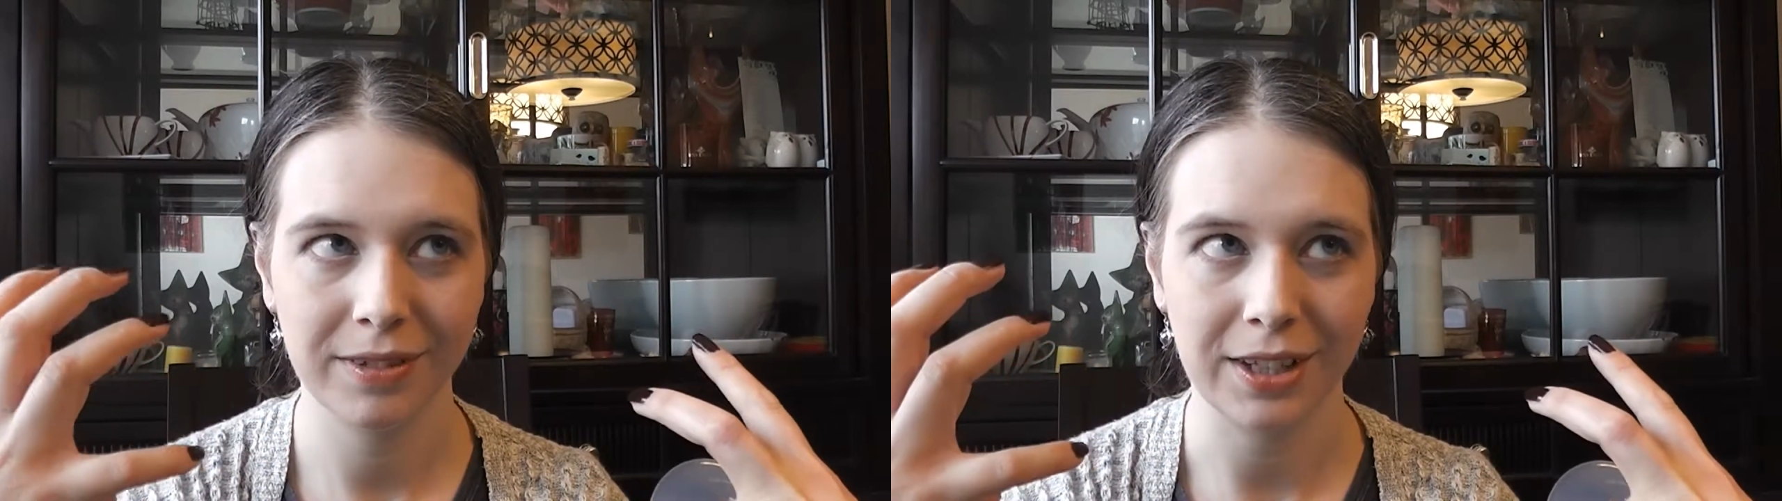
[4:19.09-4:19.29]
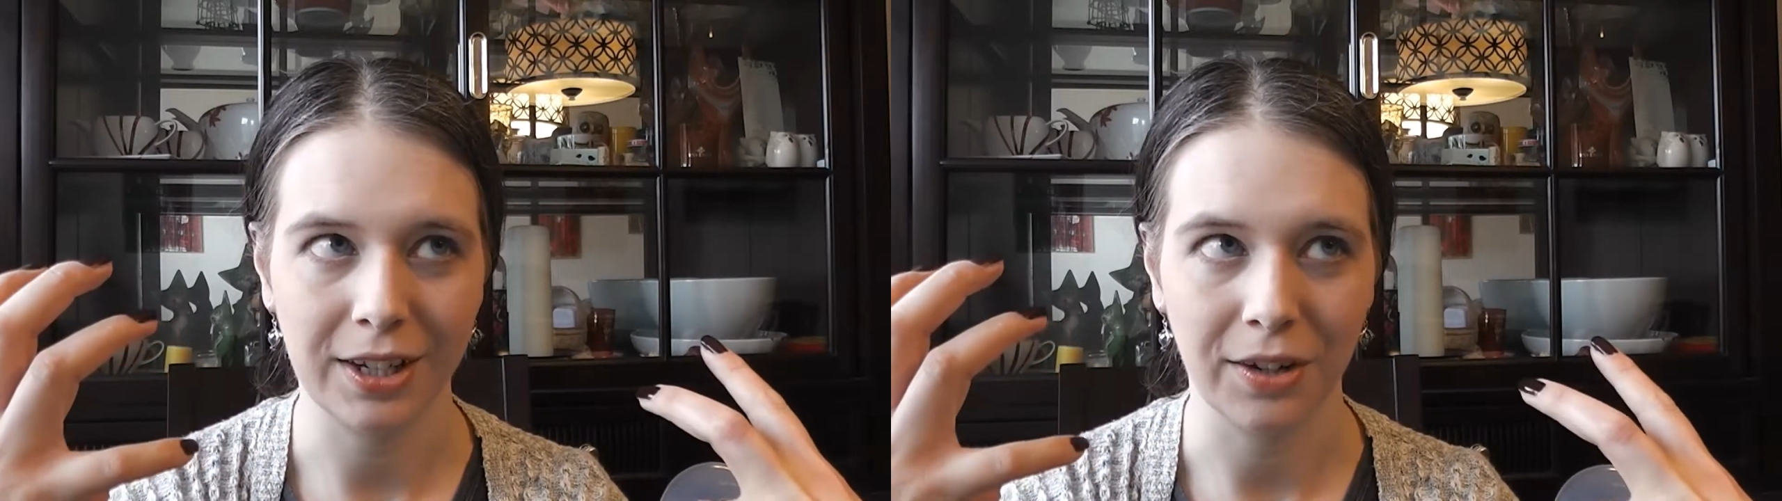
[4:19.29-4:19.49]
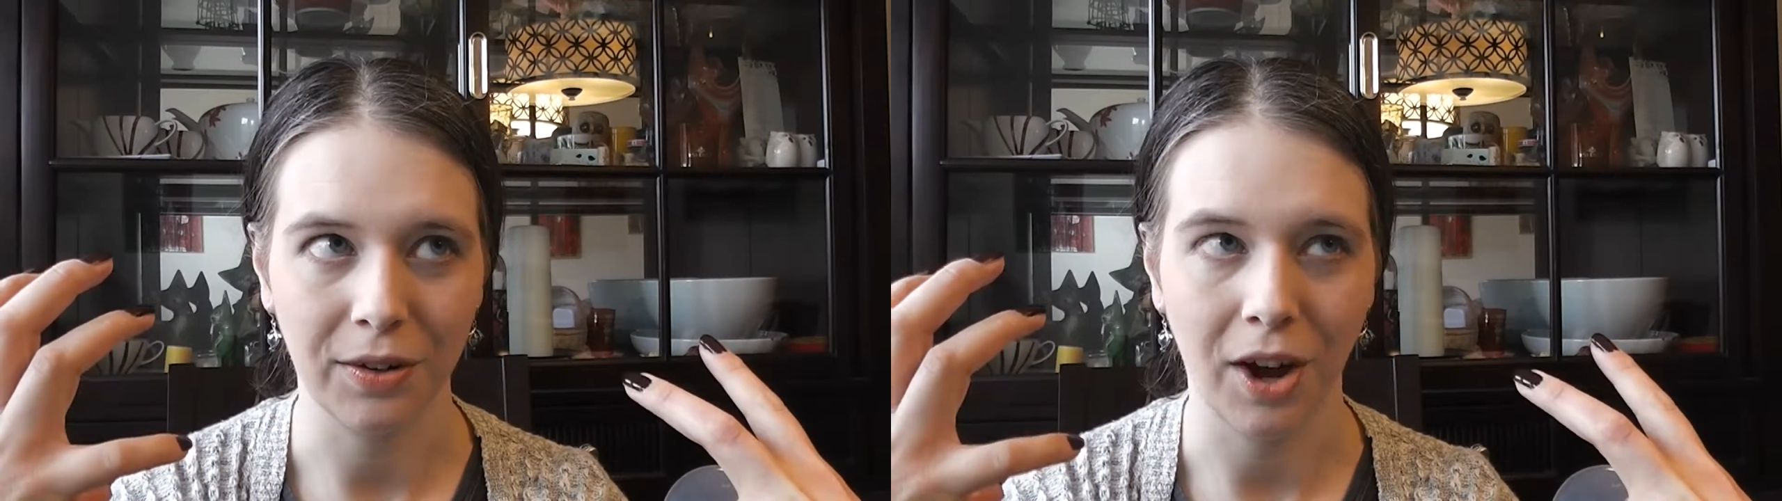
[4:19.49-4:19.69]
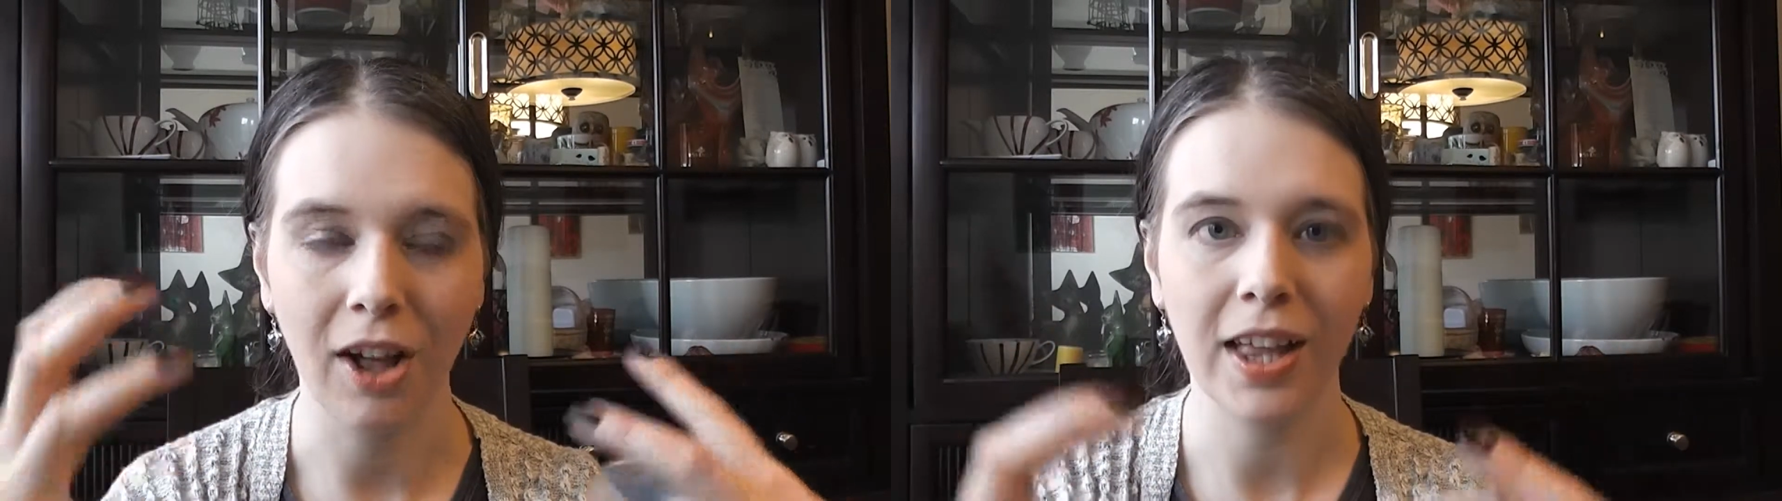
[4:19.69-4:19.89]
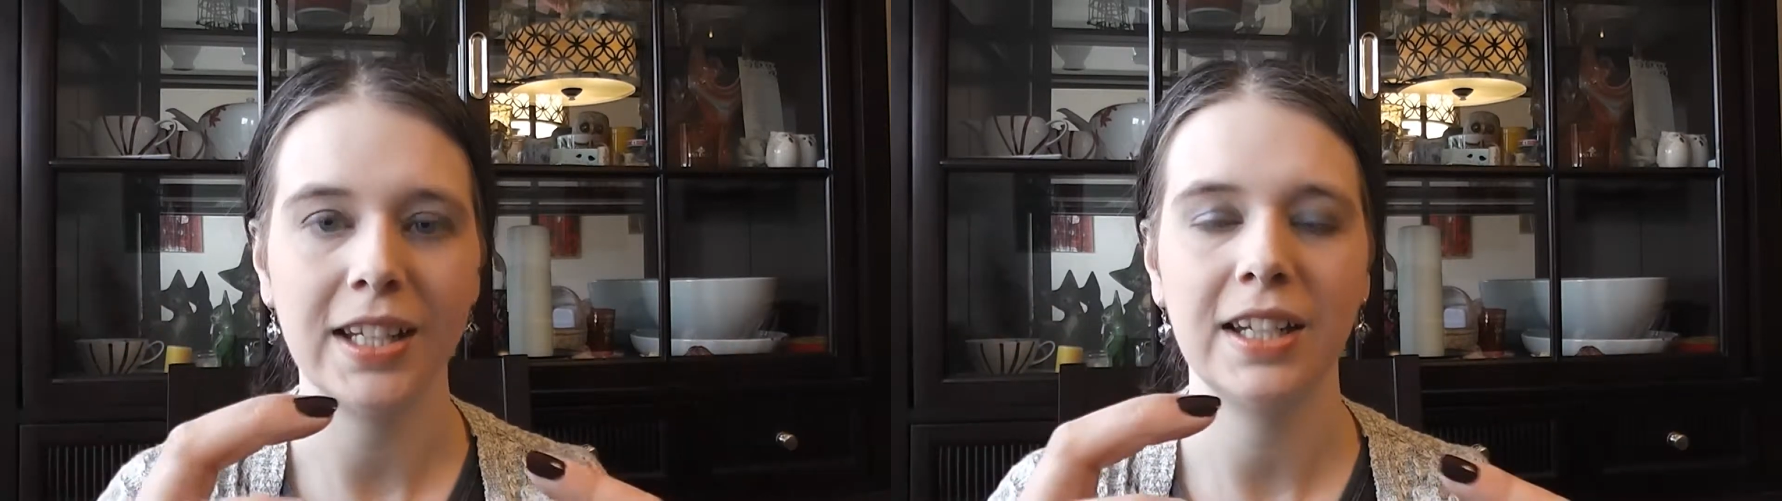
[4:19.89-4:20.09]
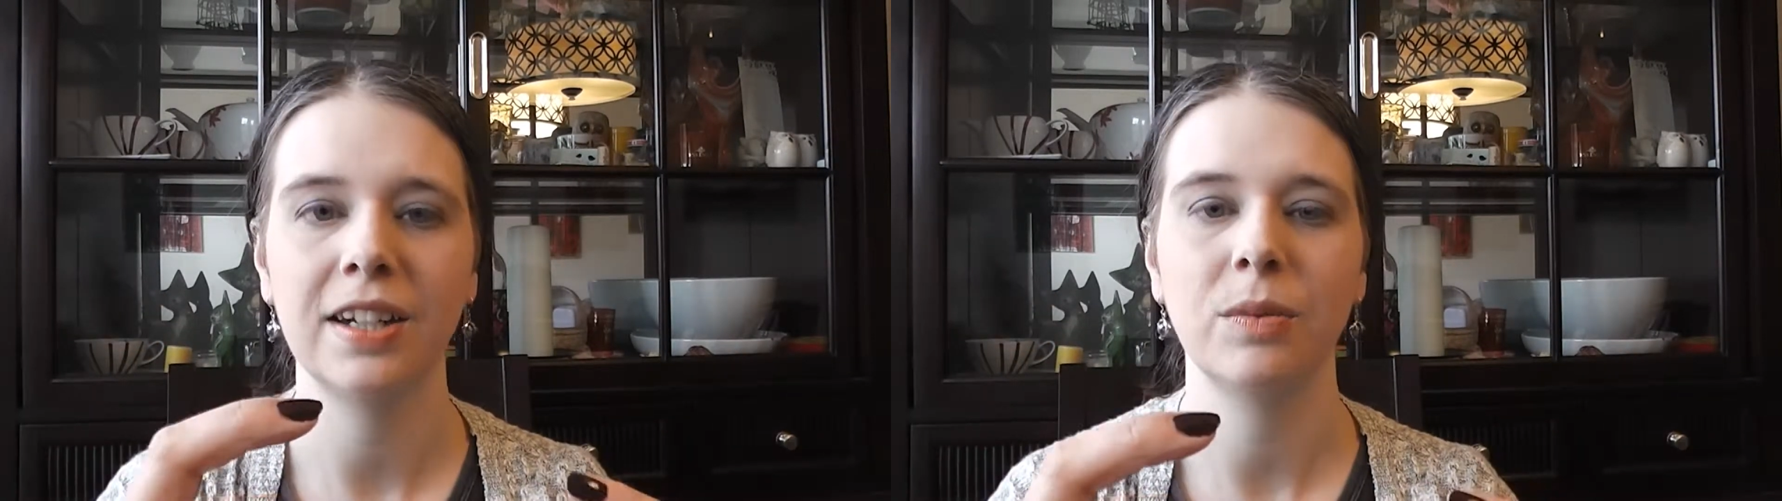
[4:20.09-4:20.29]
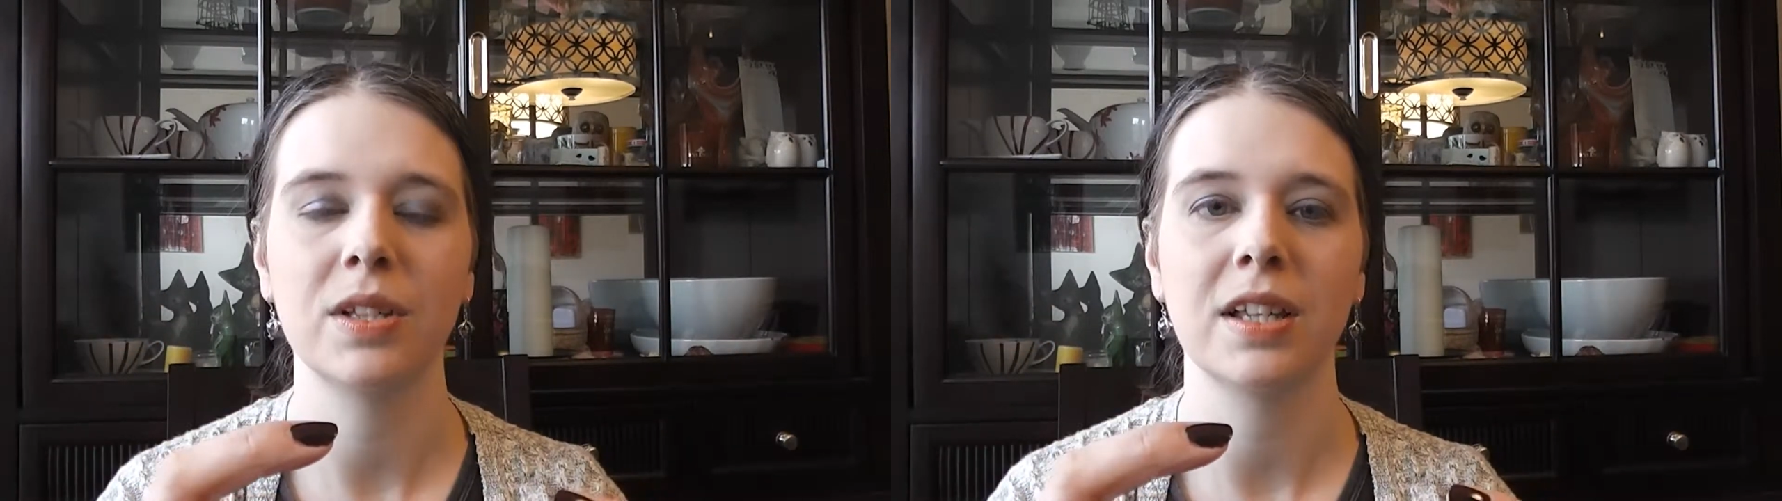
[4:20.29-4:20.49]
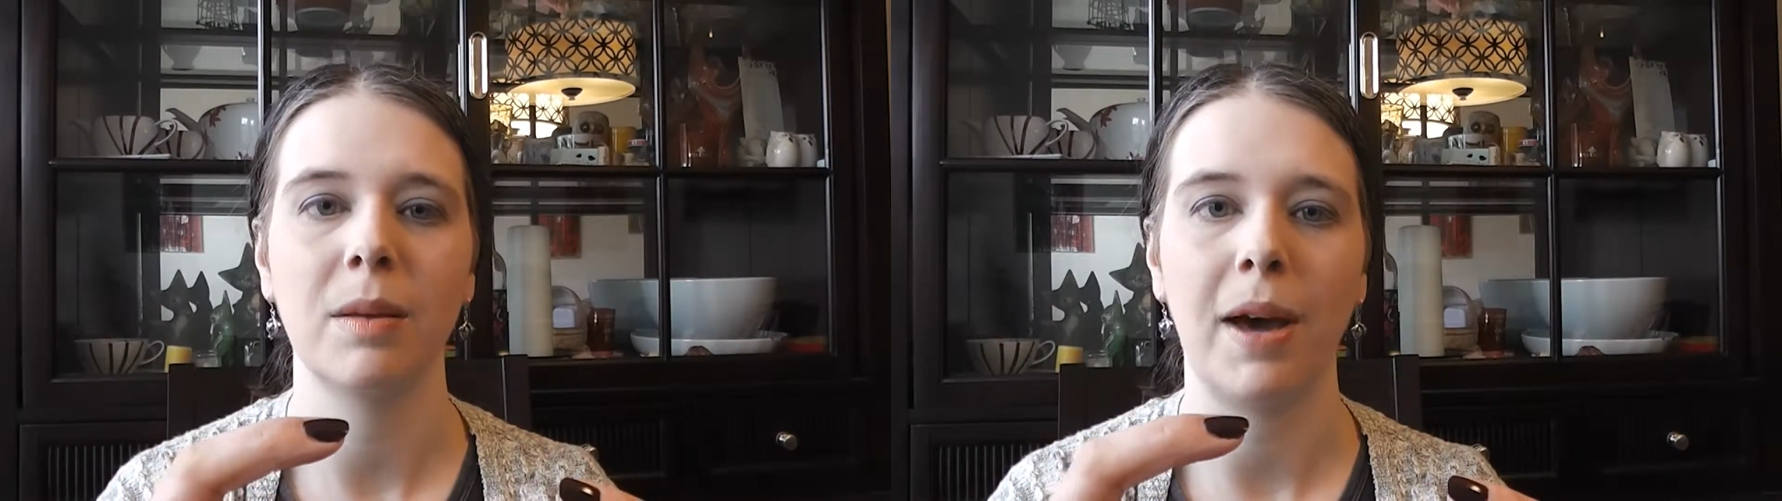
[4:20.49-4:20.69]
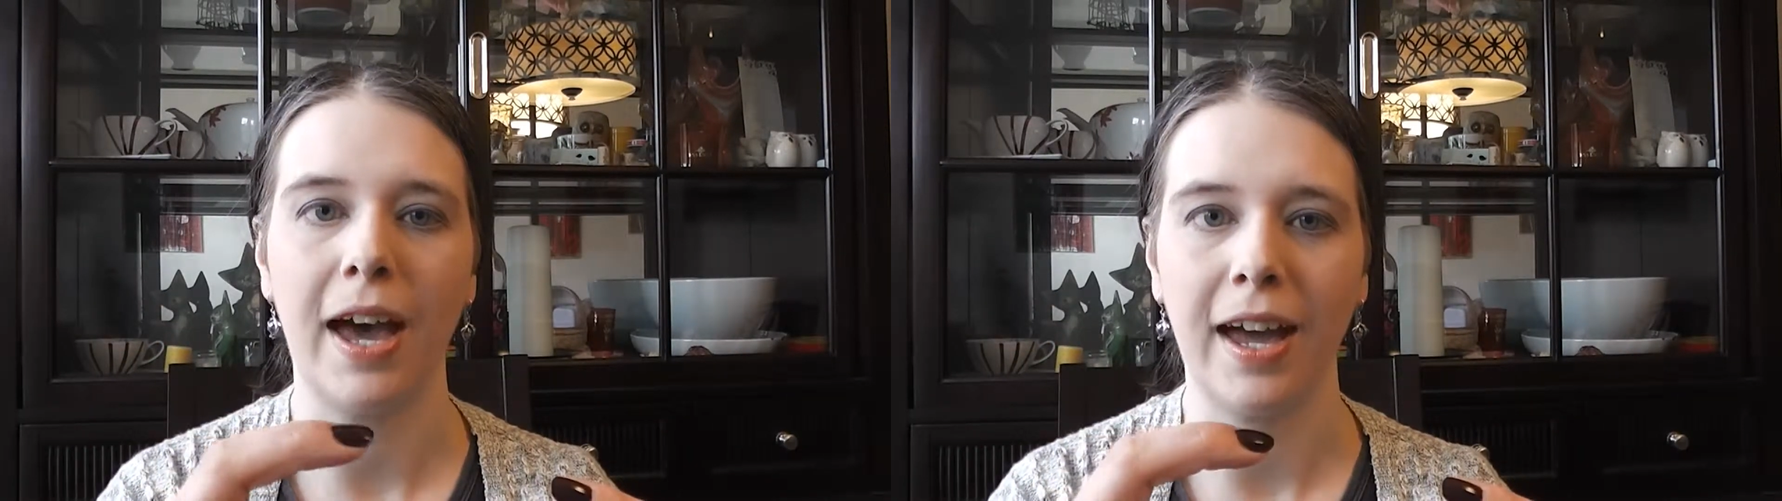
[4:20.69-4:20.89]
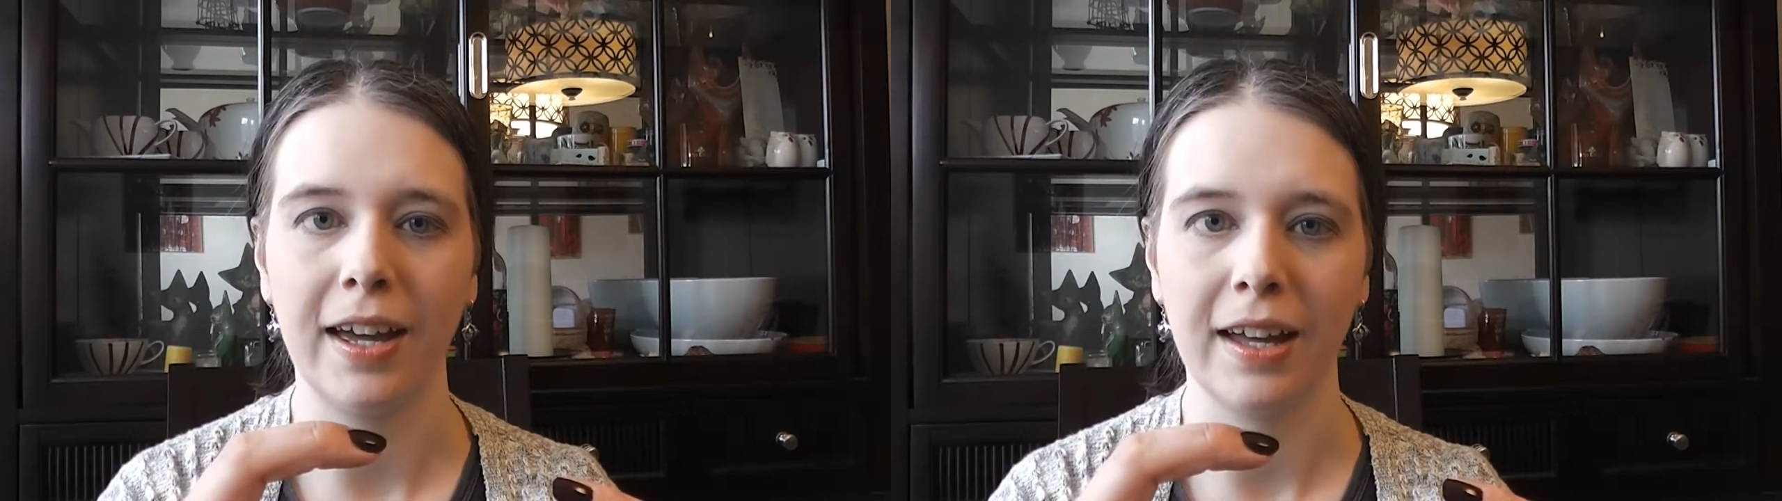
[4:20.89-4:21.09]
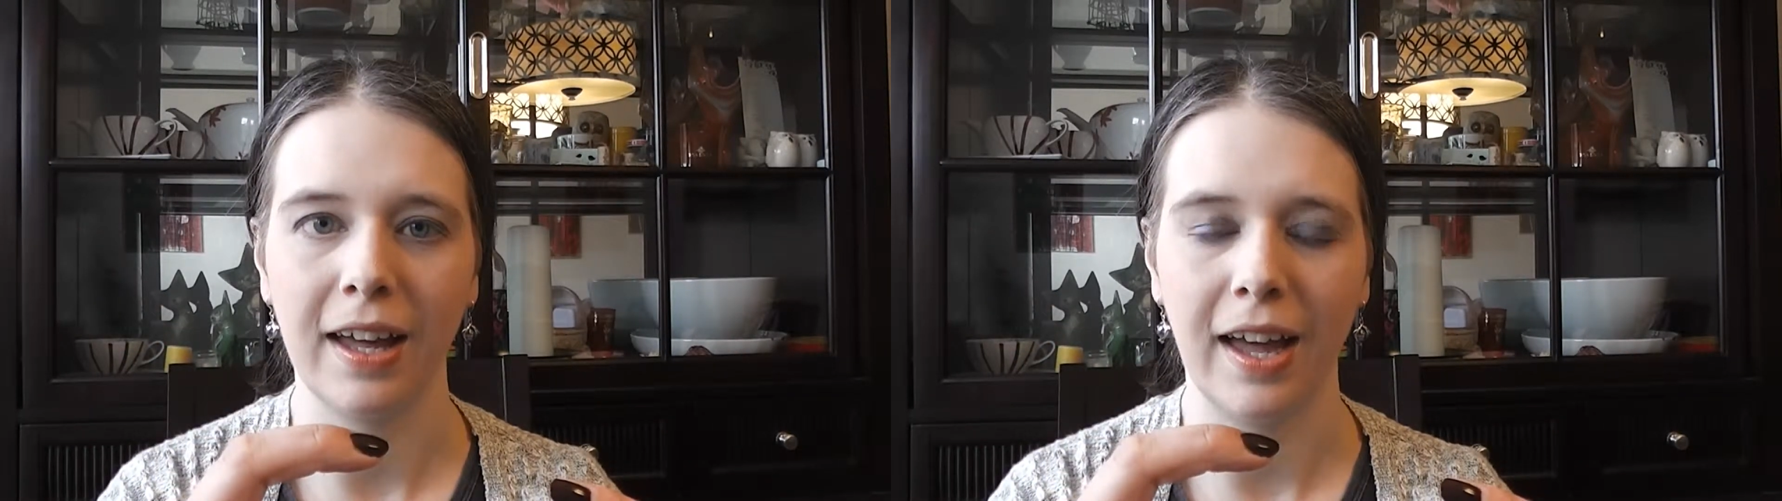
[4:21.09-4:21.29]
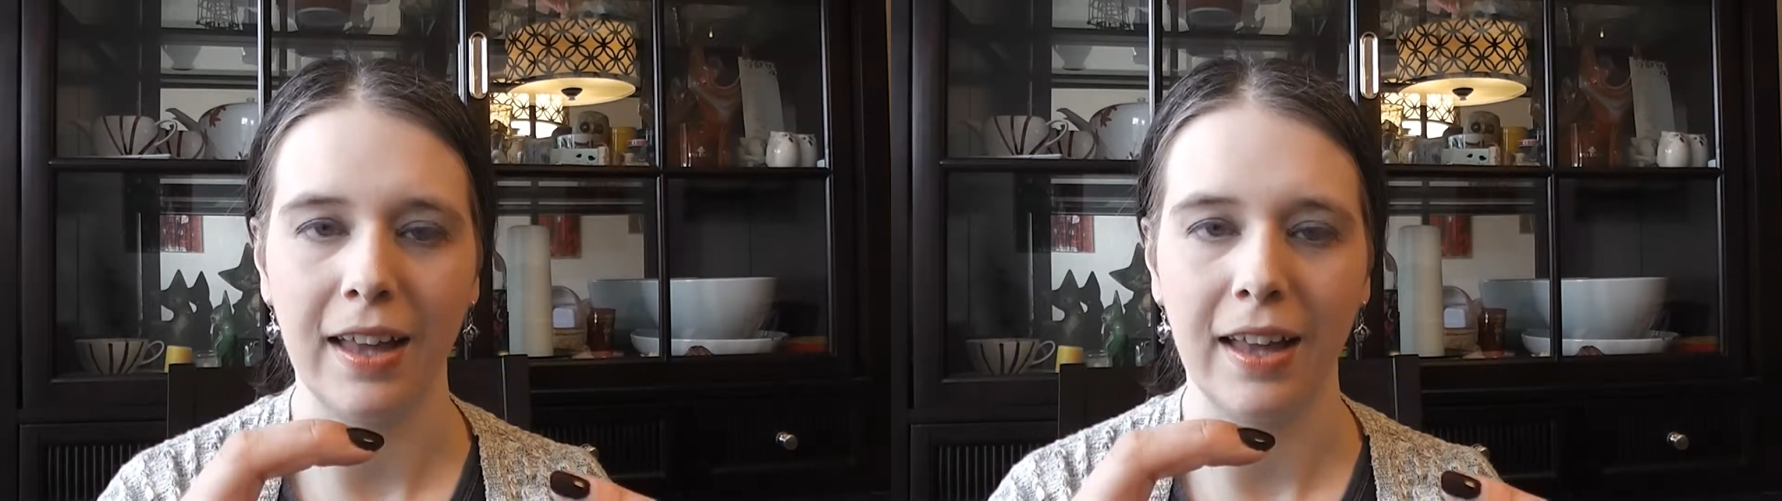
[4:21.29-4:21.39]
you know, all I needed was in the bag,